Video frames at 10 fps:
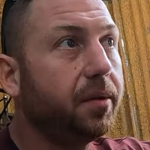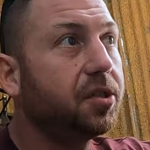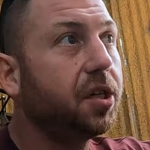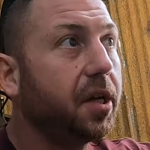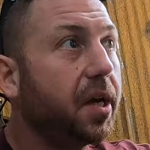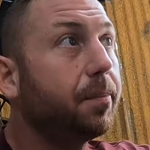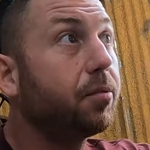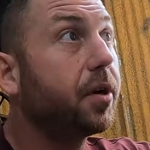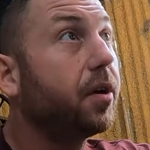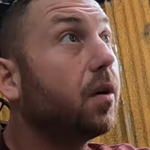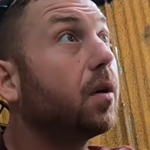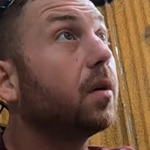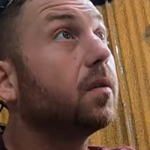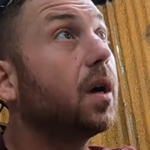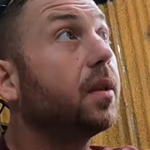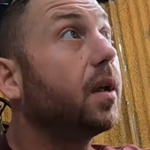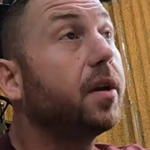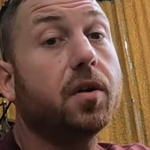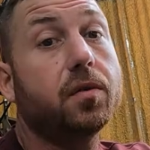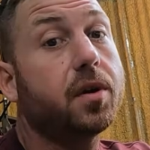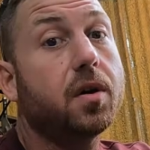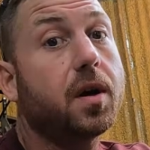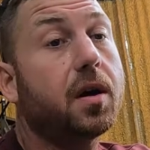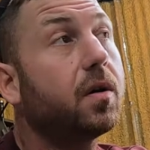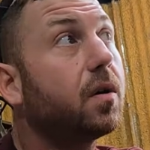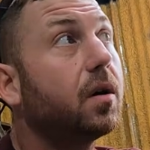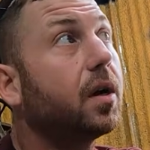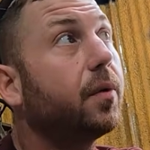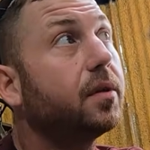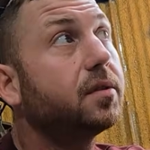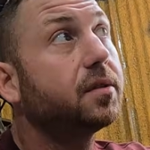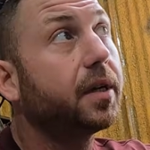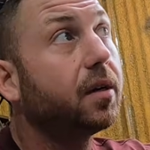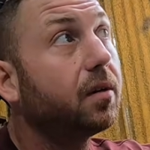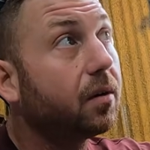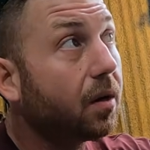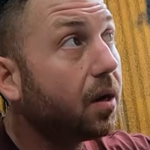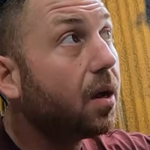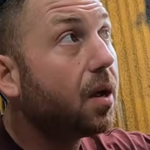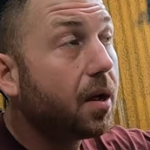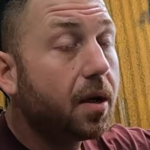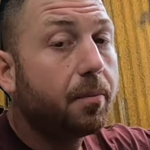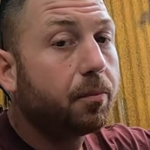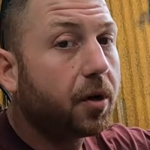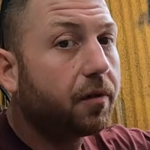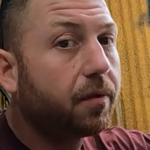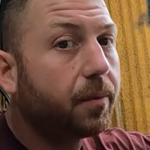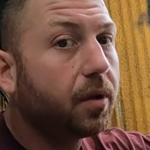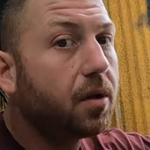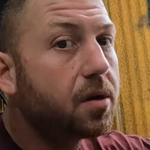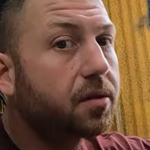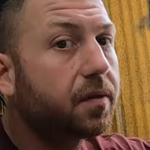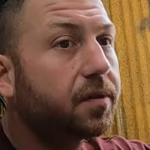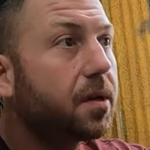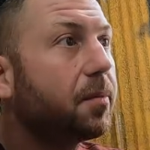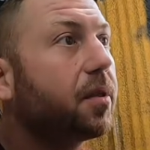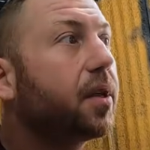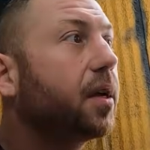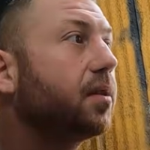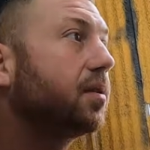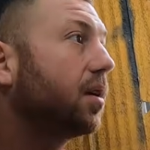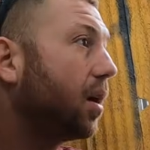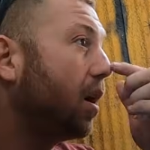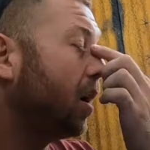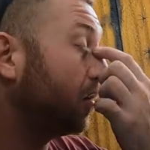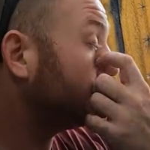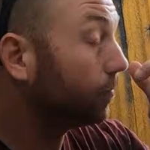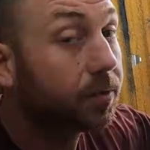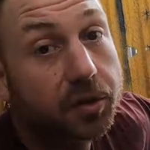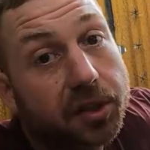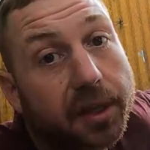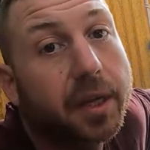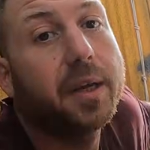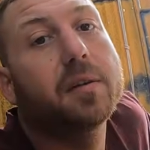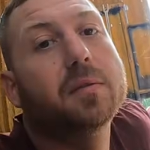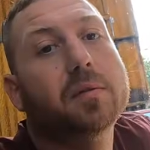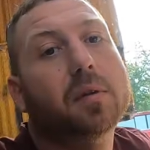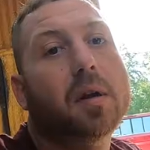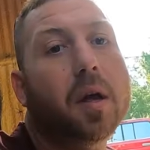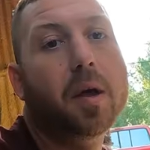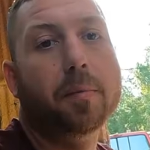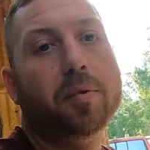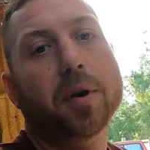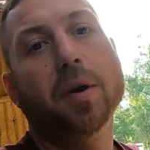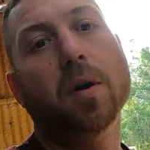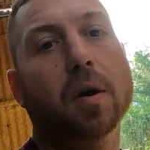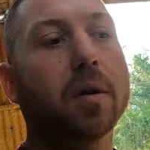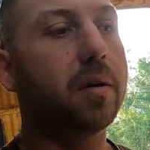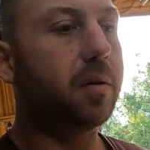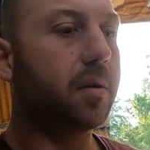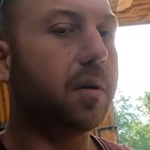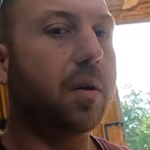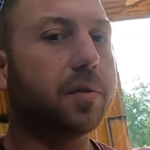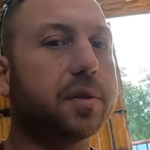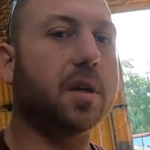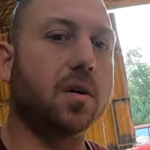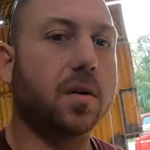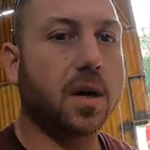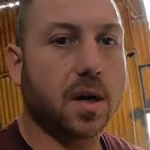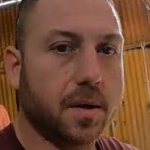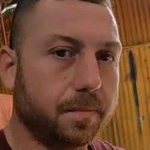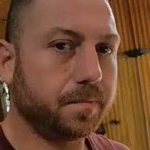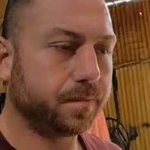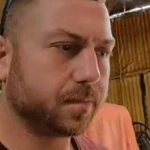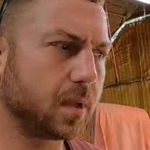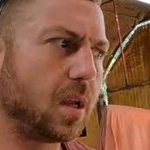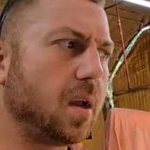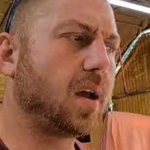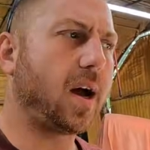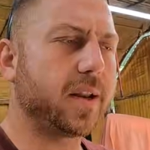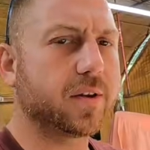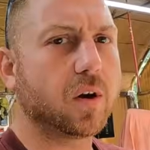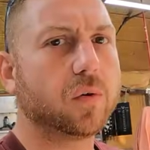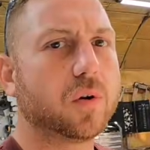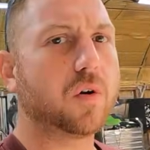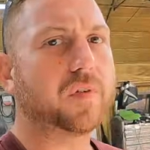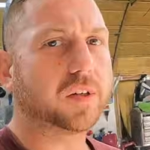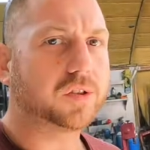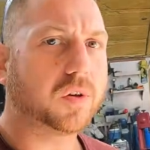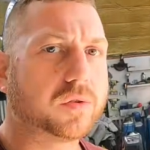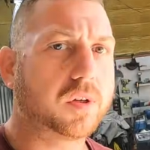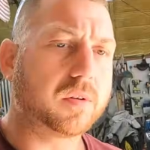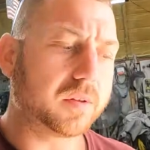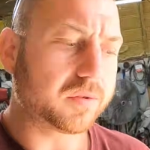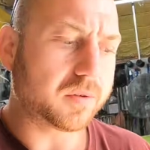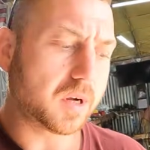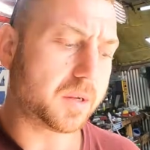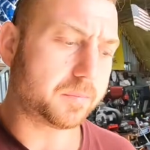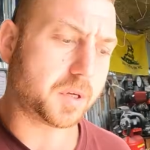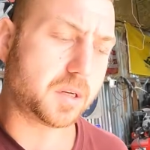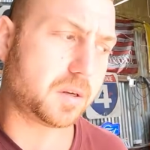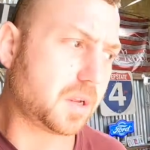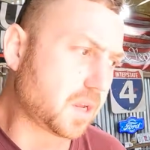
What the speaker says: she hit pretty hard. I don't know how hard, I wasn't there, but from the looks of some of the things, she hit pretty hard. Also, I don't know if I showed y'all this or not, but